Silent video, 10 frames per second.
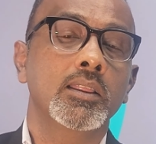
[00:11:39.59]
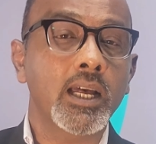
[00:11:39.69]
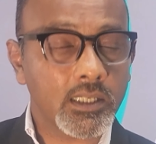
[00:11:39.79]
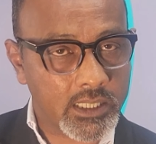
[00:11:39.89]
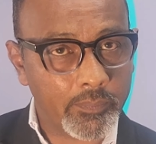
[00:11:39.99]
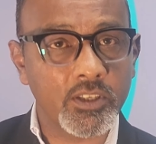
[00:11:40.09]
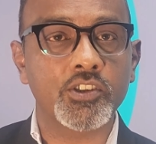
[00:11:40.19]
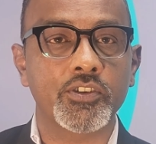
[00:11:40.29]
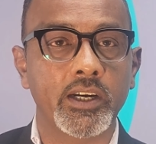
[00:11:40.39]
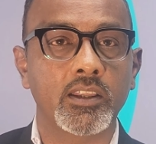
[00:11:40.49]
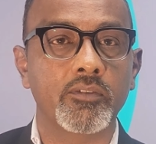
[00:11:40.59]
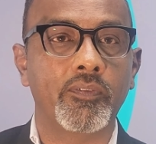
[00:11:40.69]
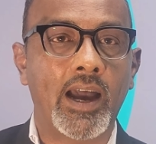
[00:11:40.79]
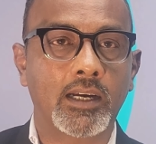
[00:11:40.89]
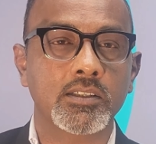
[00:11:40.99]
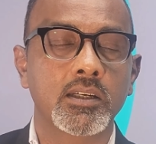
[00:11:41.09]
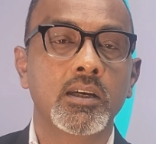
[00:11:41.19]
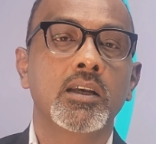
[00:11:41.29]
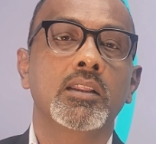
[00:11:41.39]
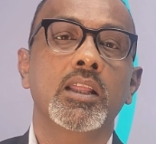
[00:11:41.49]
that demonstrate the fact
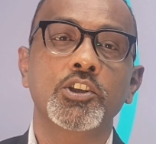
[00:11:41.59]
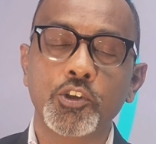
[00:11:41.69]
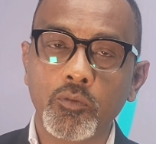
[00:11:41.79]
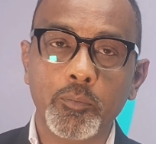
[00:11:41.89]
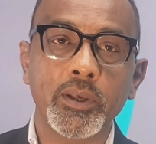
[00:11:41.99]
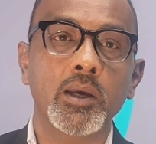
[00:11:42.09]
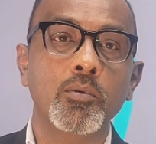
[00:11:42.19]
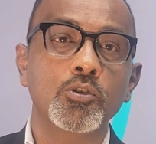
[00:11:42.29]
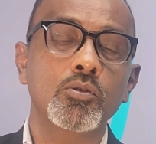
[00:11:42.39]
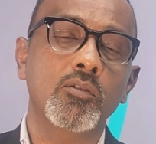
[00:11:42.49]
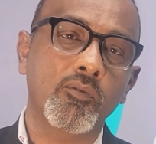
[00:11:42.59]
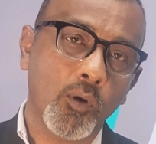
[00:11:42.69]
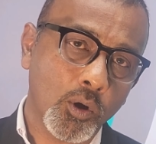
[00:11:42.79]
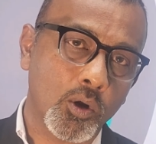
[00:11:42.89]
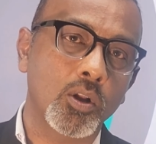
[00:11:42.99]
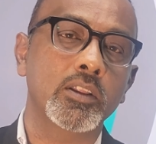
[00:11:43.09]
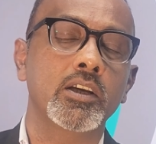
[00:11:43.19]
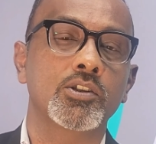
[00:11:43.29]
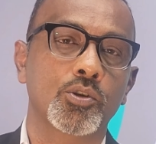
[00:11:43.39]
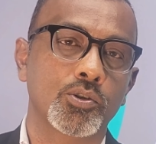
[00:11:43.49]
that you will be able to afford all
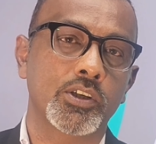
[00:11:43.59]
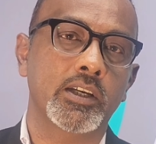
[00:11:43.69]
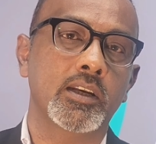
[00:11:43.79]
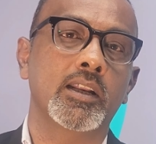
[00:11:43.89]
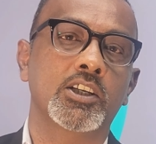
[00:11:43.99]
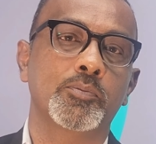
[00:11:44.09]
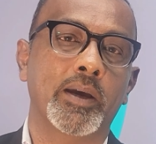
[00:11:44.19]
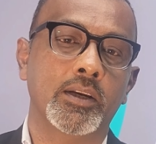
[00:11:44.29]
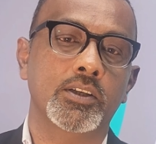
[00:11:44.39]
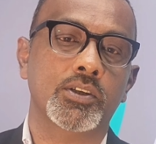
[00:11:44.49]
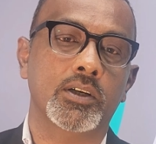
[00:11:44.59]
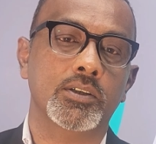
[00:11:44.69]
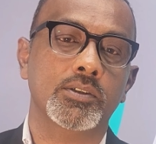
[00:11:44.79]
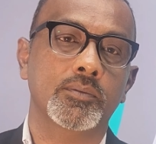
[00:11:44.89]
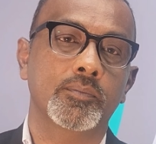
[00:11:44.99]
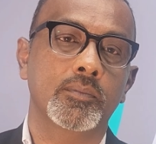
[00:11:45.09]
the associated expenditures.